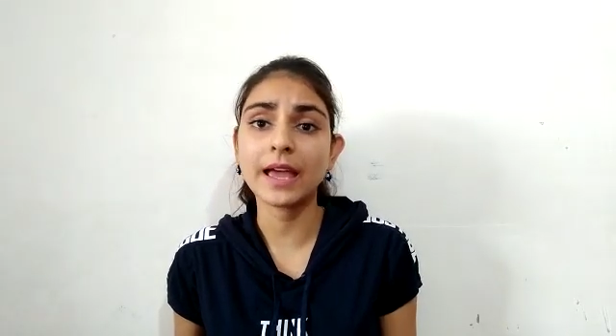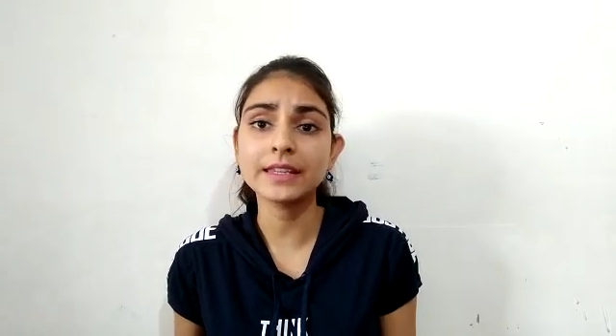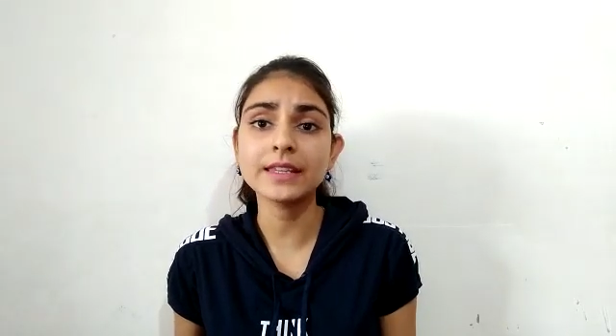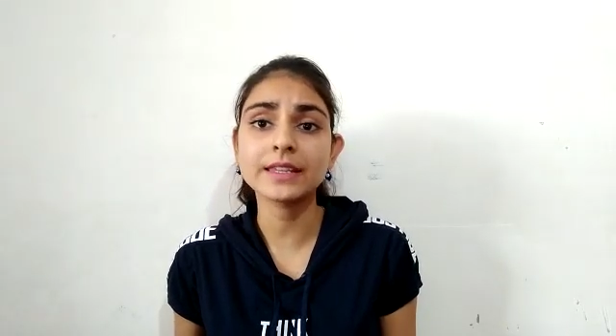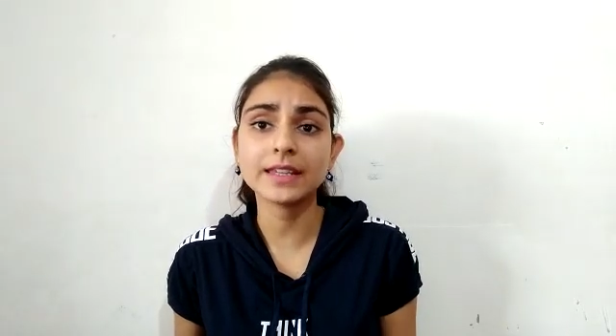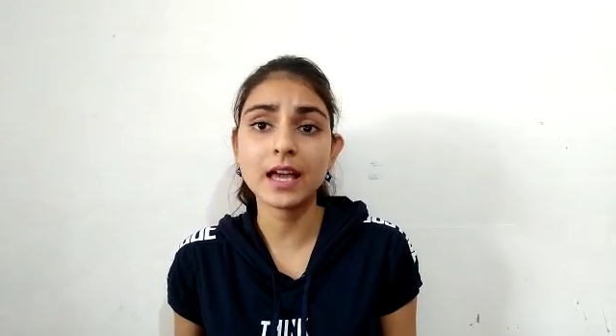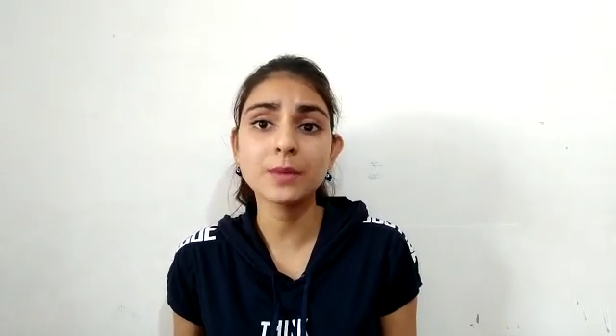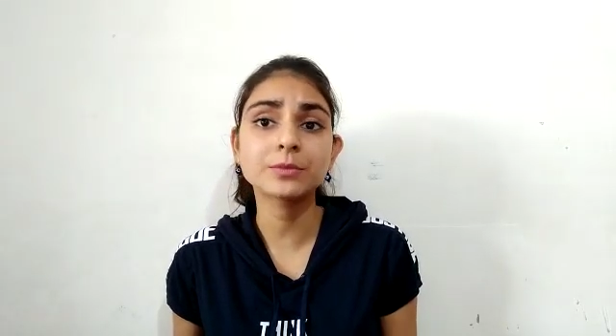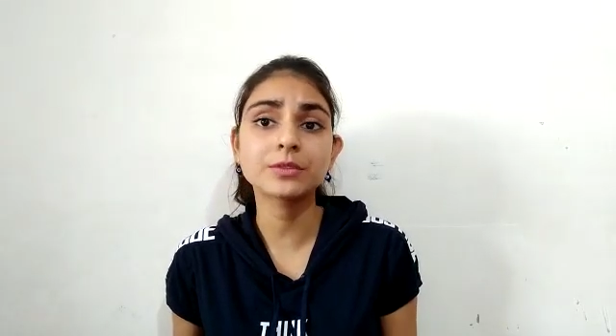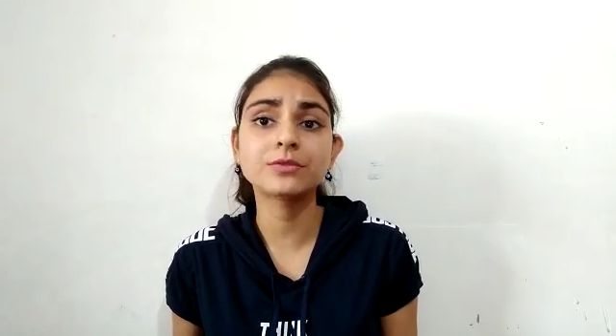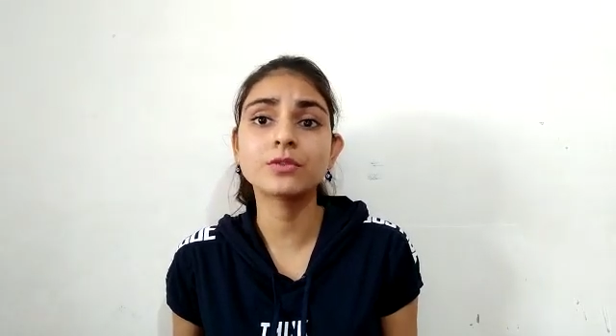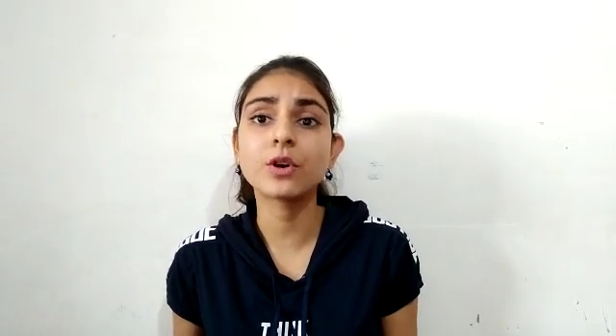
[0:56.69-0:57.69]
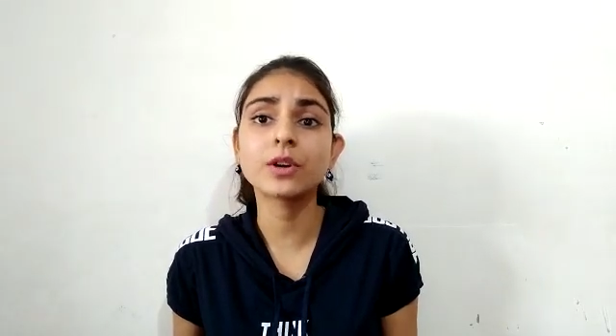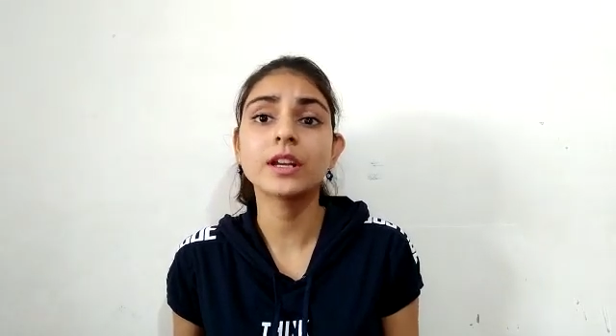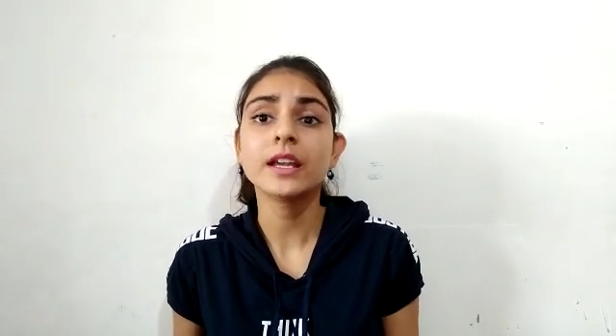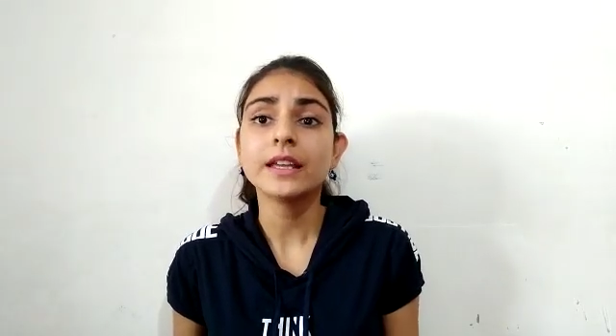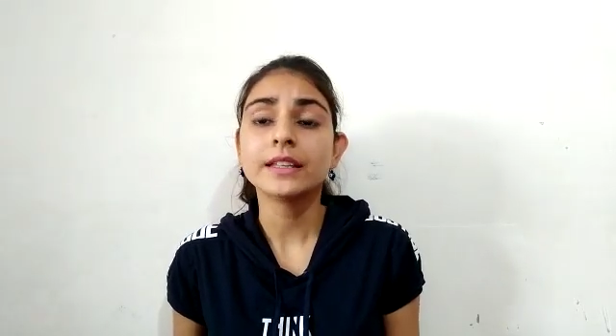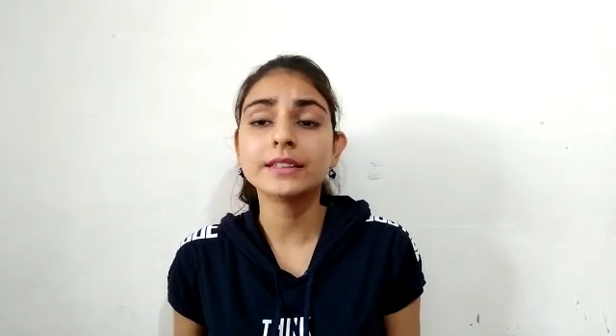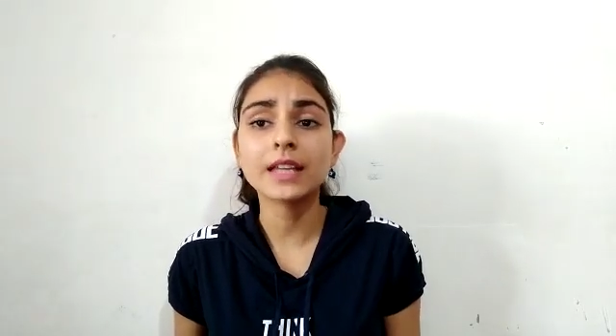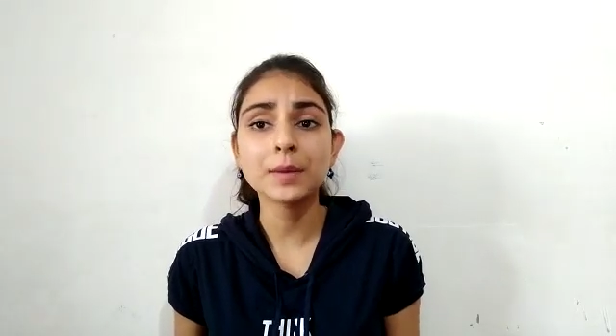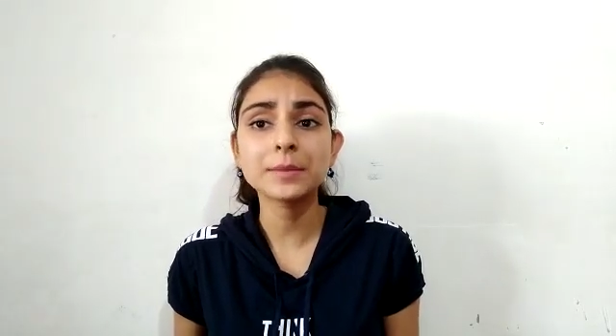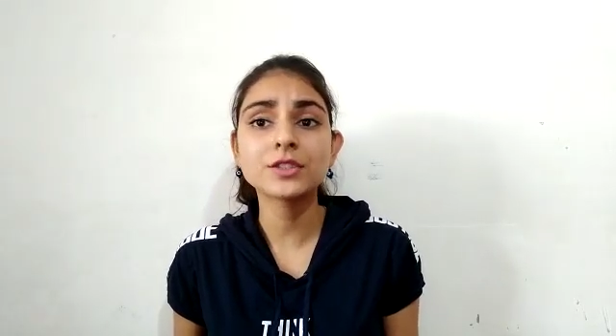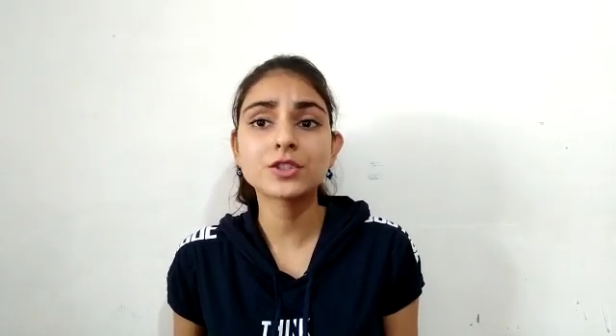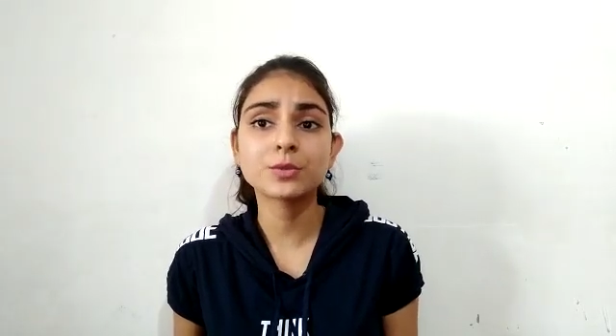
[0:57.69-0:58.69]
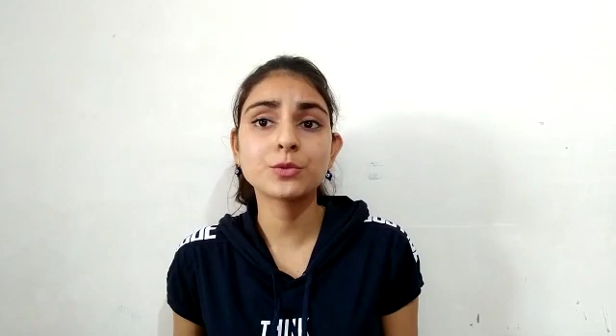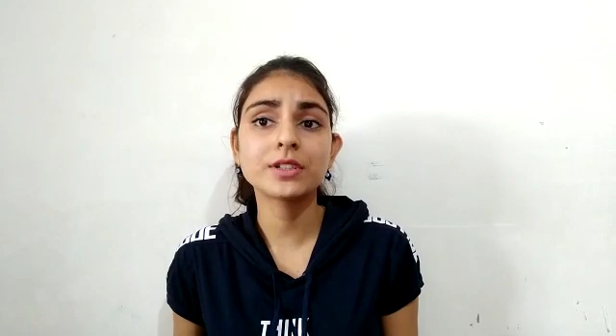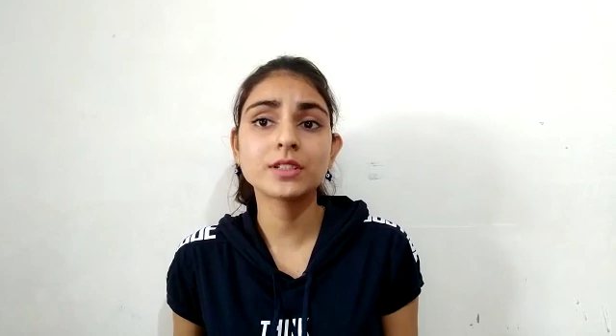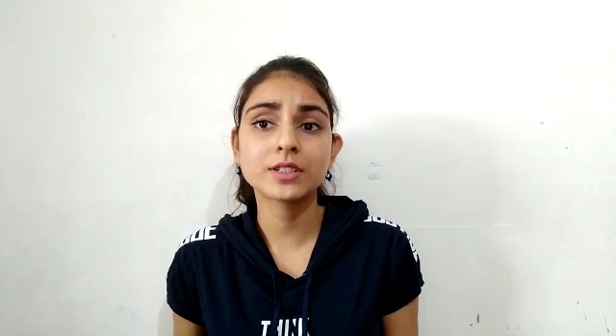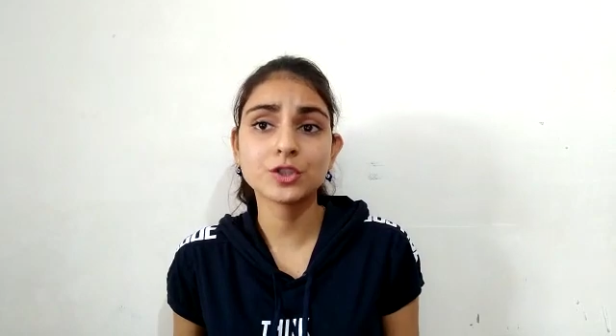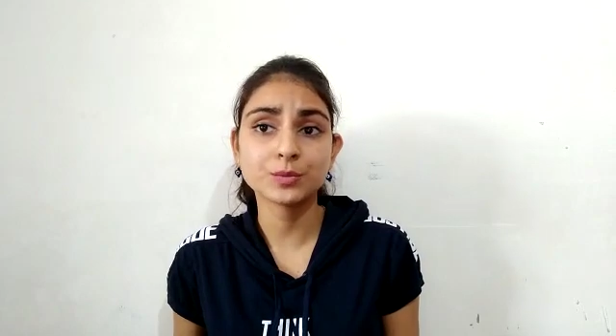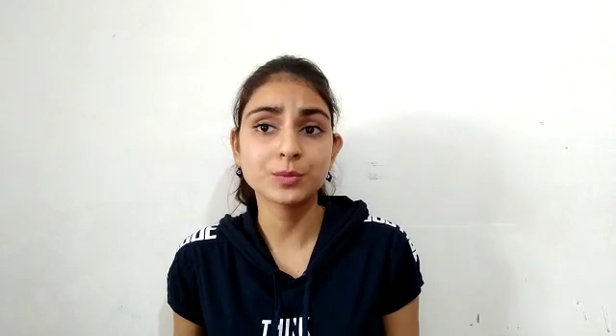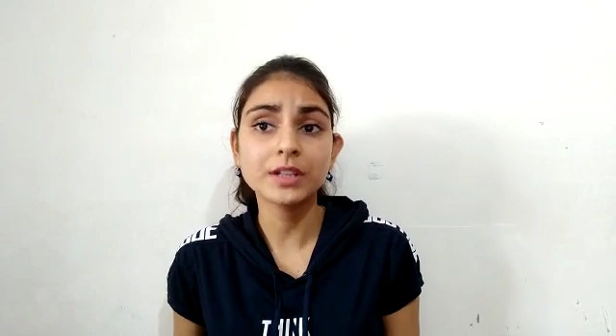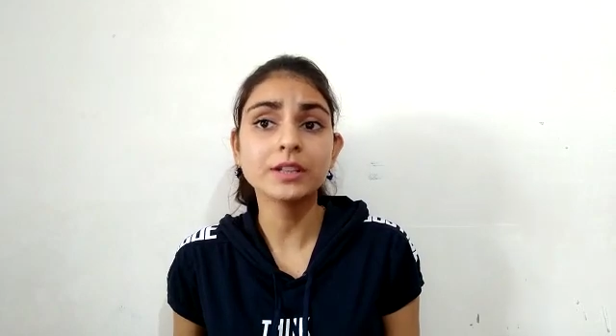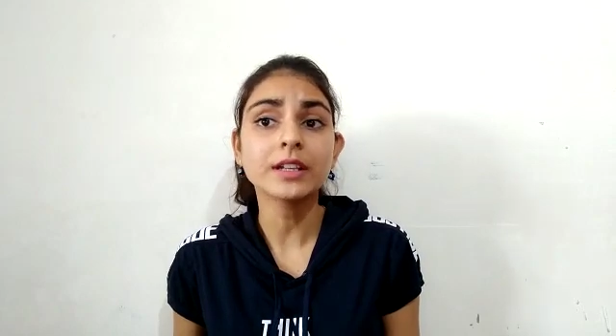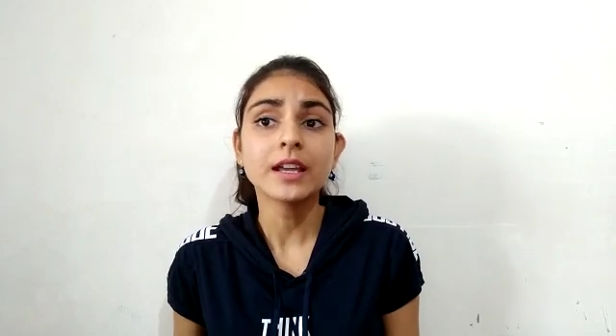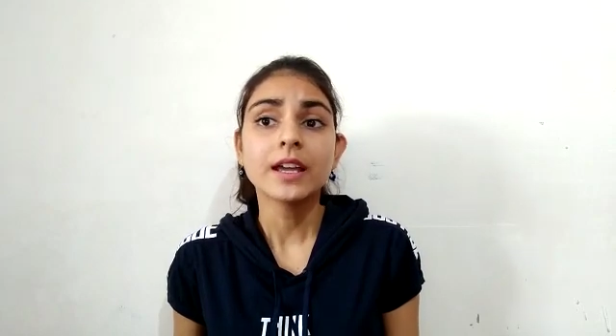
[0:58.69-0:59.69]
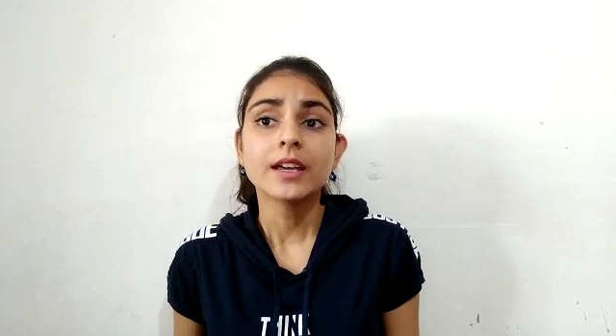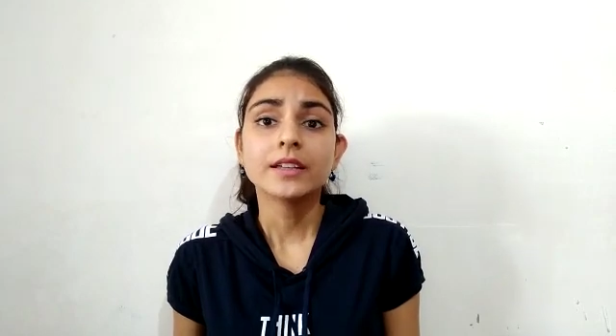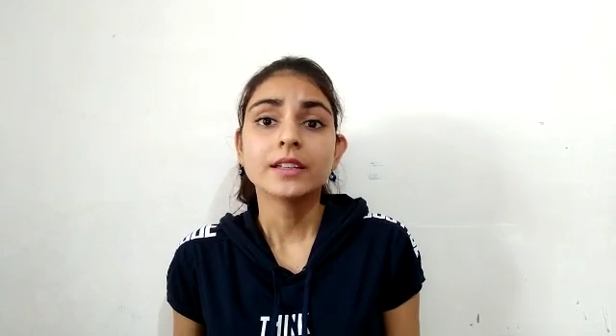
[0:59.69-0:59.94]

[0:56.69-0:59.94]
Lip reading: any camp for them in Jammu and Kashmir.